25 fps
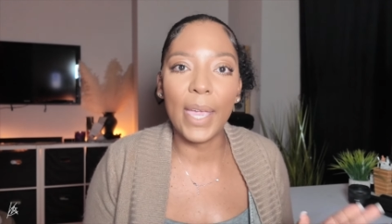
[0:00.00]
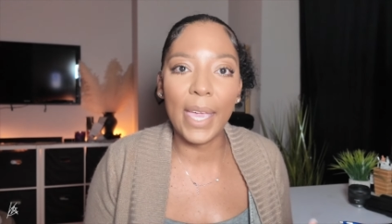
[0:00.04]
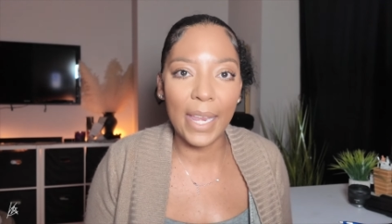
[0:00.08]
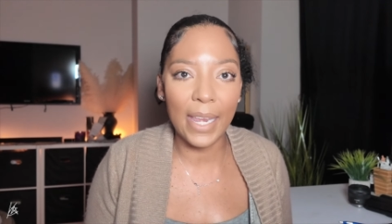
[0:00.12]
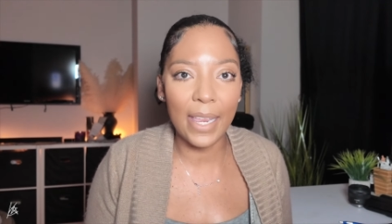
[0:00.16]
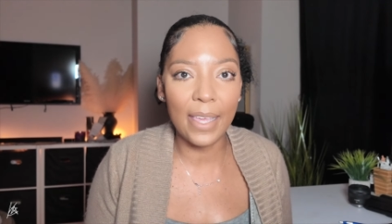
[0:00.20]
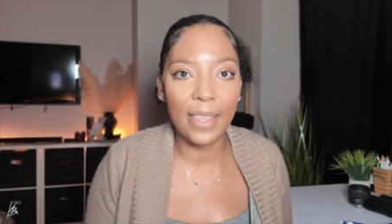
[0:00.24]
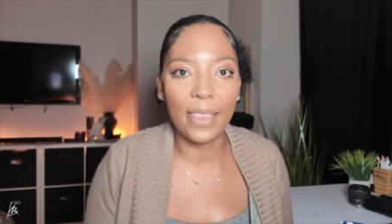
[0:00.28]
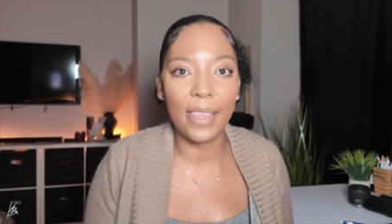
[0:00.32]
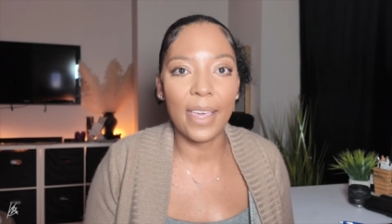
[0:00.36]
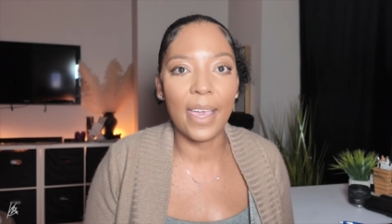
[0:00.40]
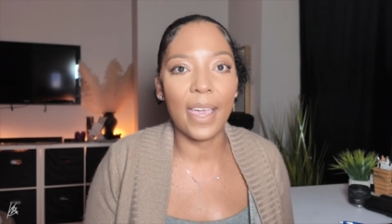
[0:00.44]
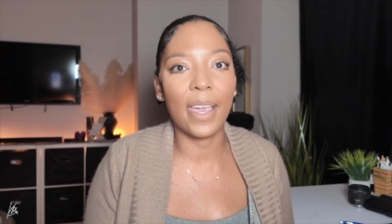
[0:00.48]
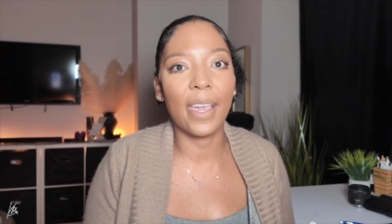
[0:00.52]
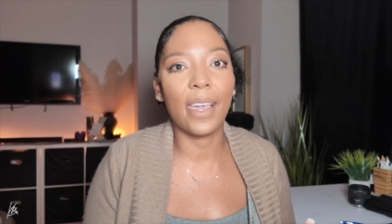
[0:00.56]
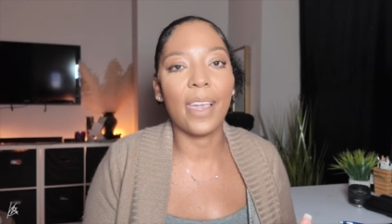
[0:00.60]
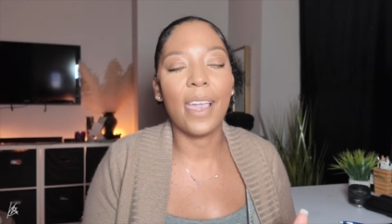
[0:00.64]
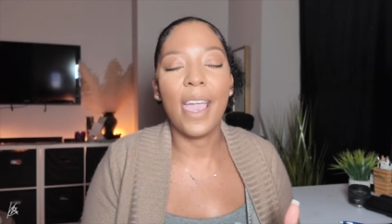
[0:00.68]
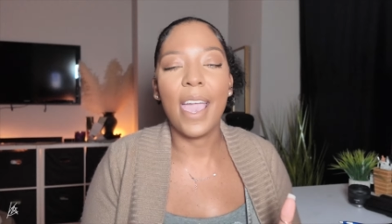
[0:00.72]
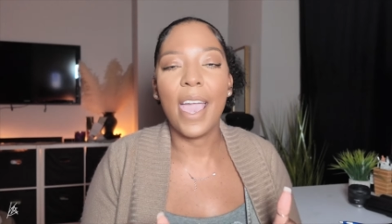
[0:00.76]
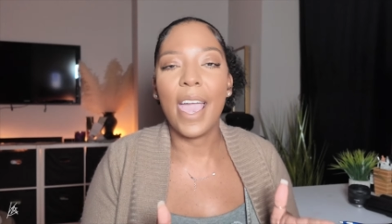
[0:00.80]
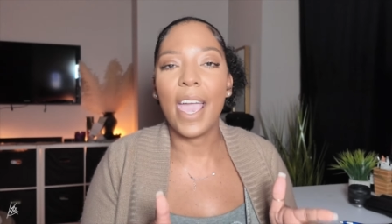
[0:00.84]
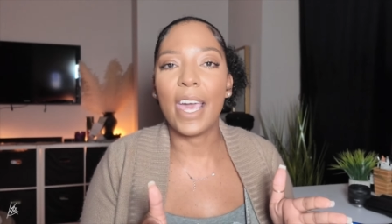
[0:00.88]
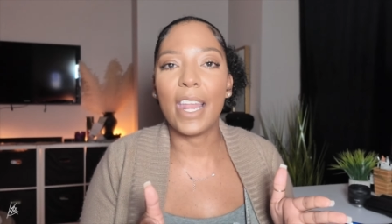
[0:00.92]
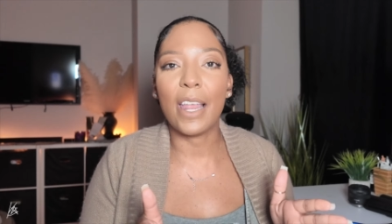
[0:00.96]
anything.
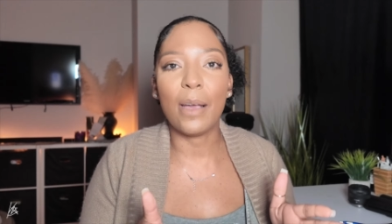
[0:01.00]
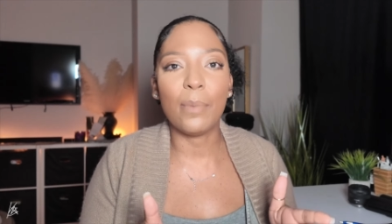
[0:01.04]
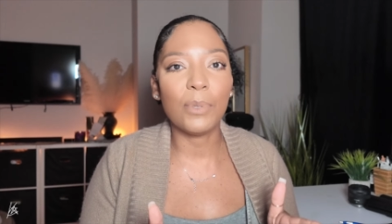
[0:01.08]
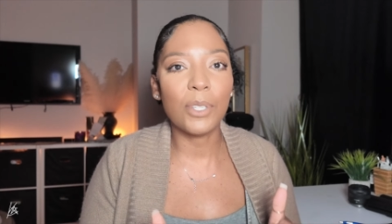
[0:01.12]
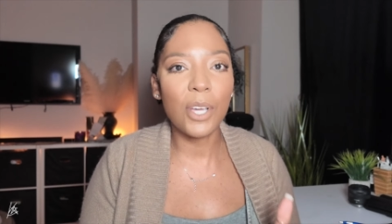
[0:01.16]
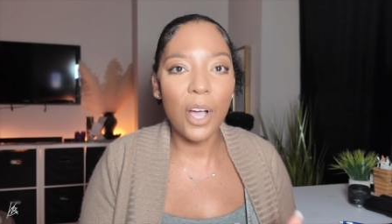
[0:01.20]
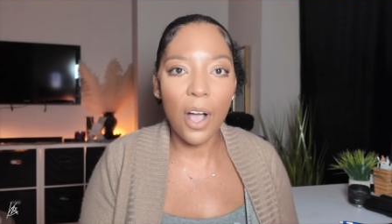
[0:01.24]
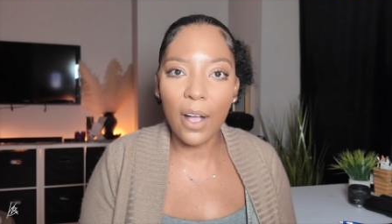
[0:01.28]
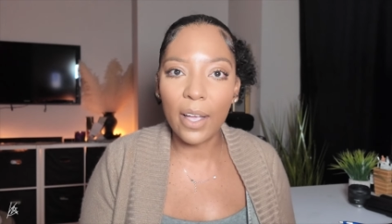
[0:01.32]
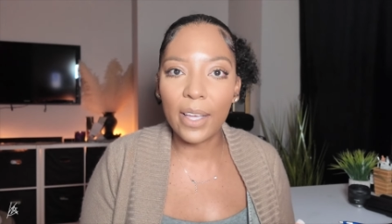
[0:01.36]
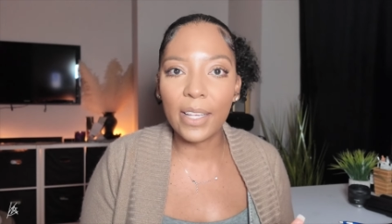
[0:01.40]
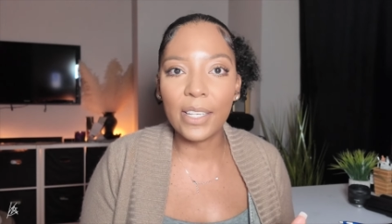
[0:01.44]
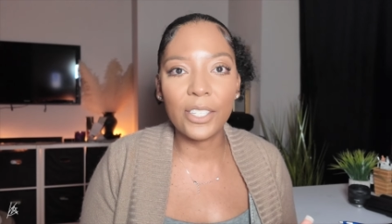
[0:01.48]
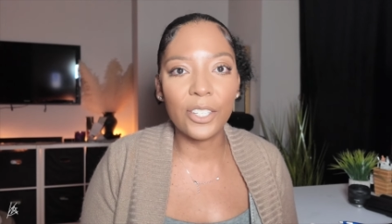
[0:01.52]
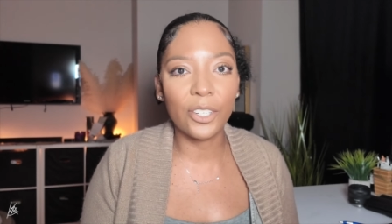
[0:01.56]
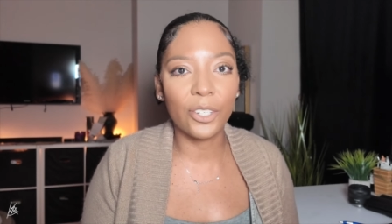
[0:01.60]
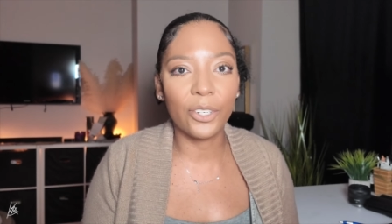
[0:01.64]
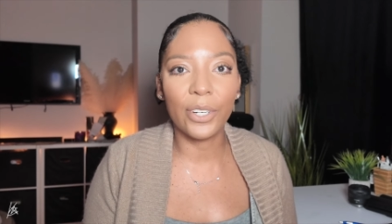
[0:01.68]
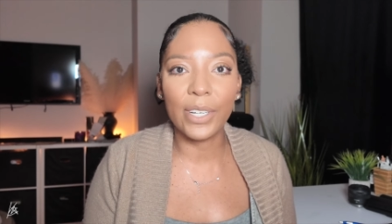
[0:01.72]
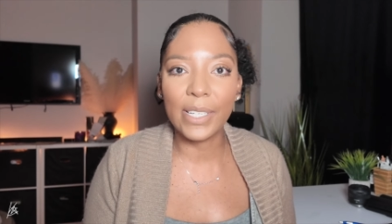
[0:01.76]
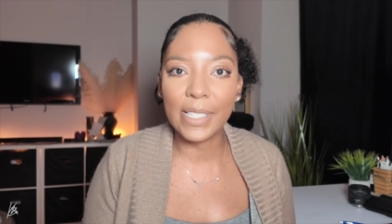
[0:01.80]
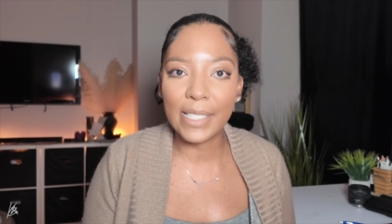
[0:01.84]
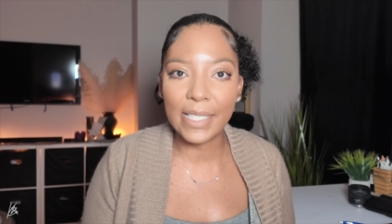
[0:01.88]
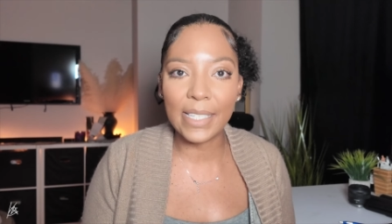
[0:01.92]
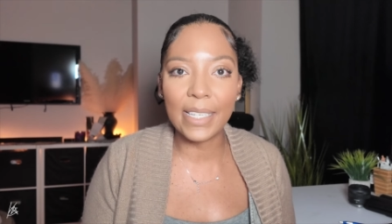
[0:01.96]
And I'm talking to
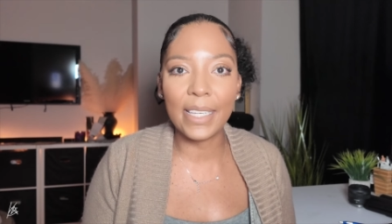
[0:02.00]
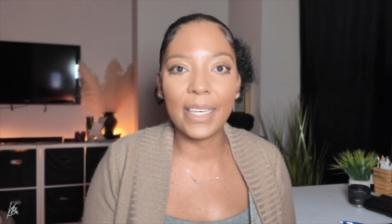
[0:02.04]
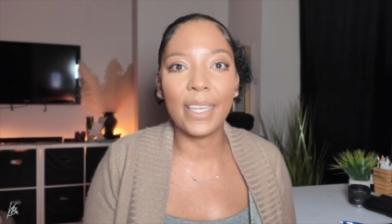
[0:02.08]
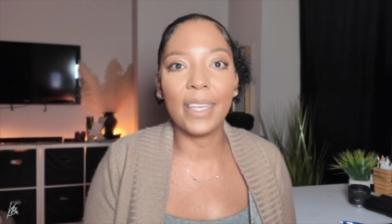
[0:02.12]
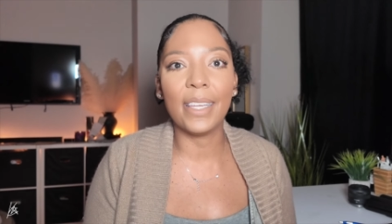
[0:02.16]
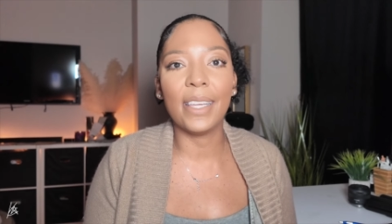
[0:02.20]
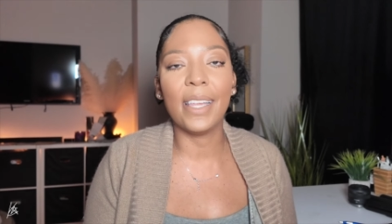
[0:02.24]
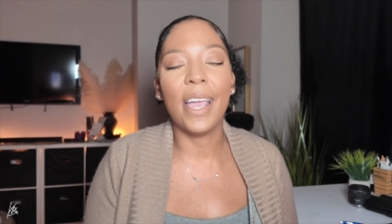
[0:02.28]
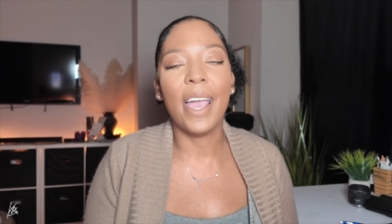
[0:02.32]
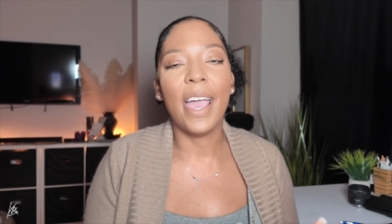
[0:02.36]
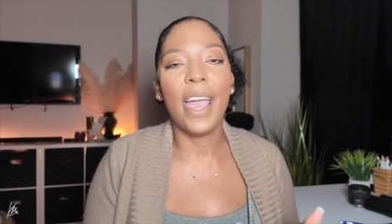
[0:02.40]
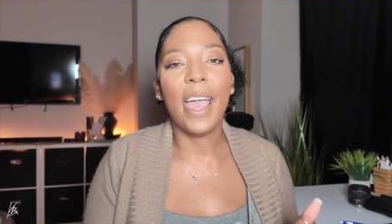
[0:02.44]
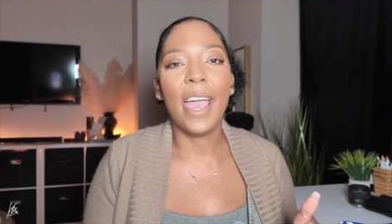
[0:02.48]
Kristyn